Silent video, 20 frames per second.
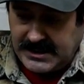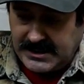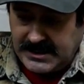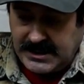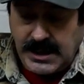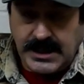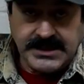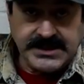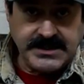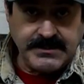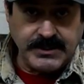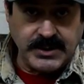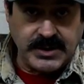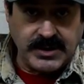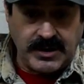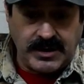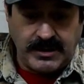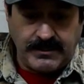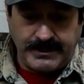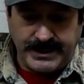customer
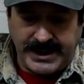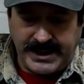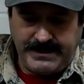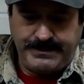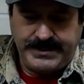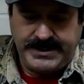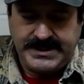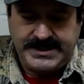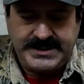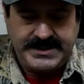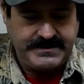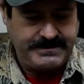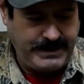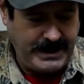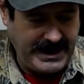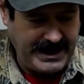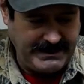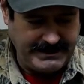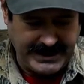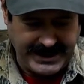called me up and it says,
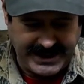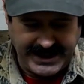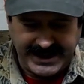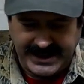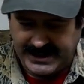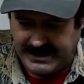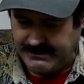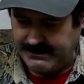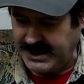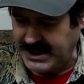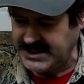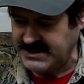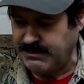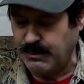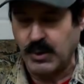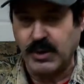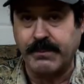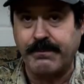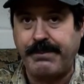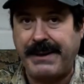Bob, they got a much
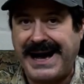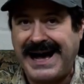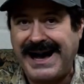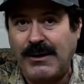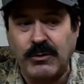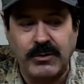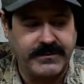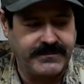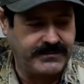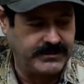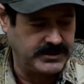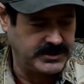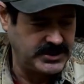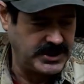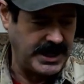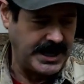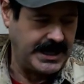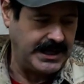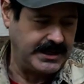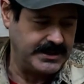more powerful
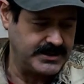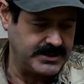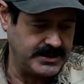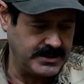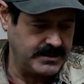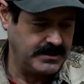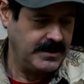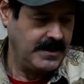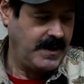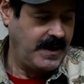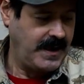Challenger.